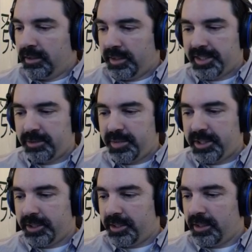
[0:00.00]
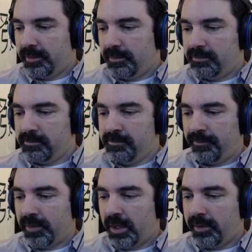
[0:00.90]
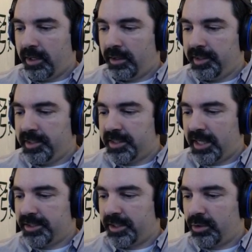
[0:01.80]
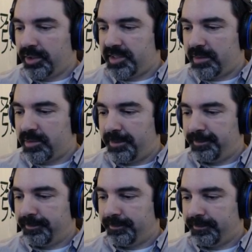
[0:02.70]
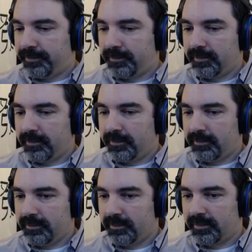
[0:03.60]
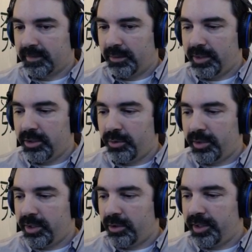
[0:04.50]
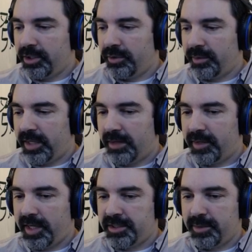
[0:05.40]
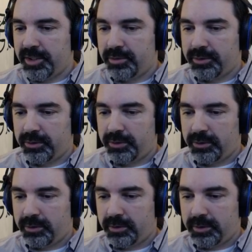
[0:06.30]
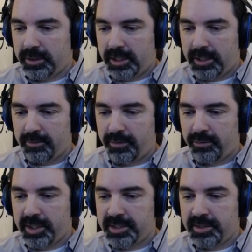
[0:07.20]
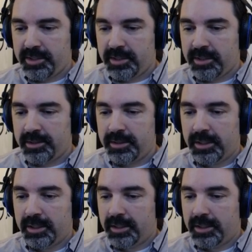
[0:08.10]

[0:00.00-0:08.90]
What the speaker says: That should be good. Alright, all these guys are going to go at the same time. We already know that we have an asymmetrical thrust here.